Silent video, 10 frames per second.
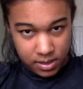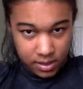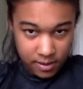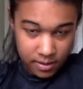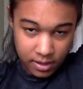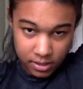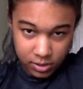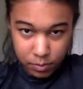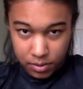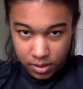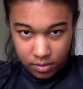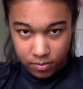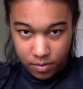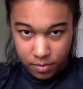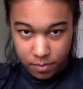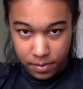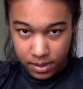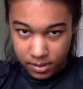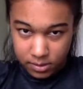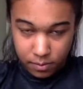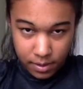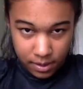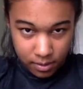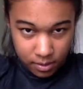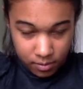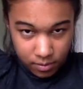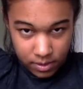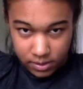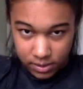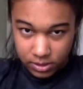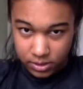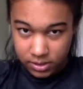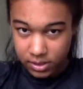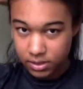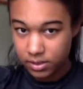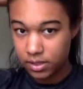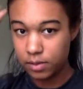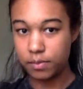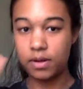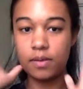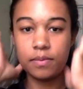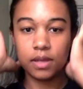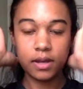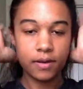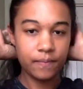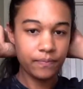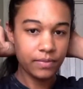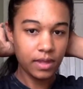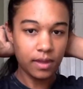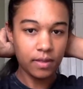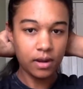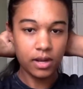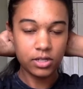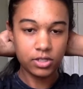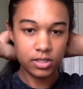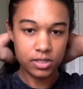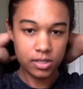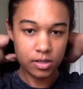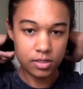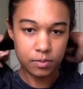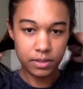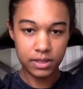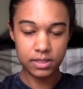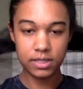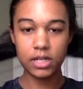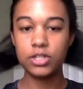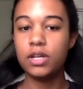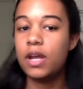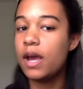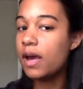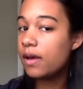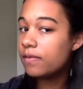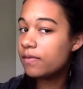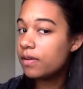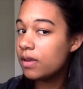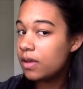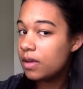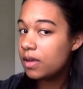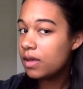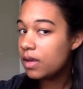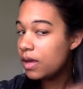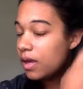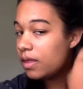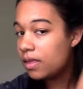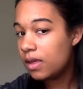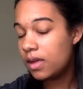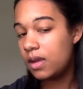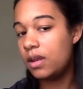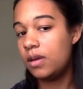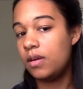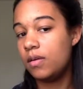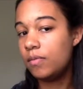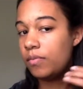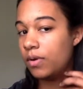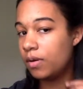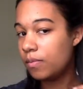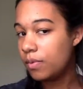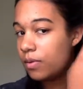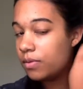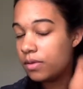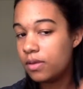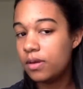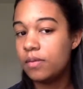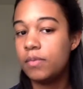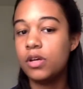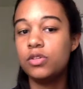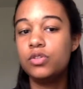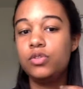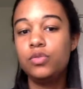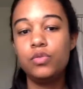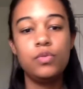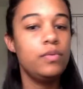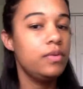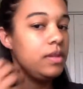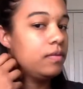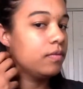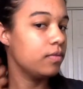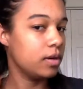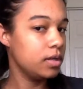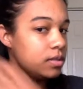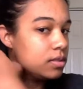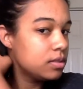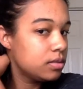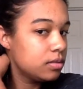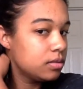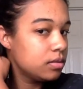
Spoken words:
And then I just put a rubber band around it just to keep it up there. And then I just split the section in half and then bring both of them to the front.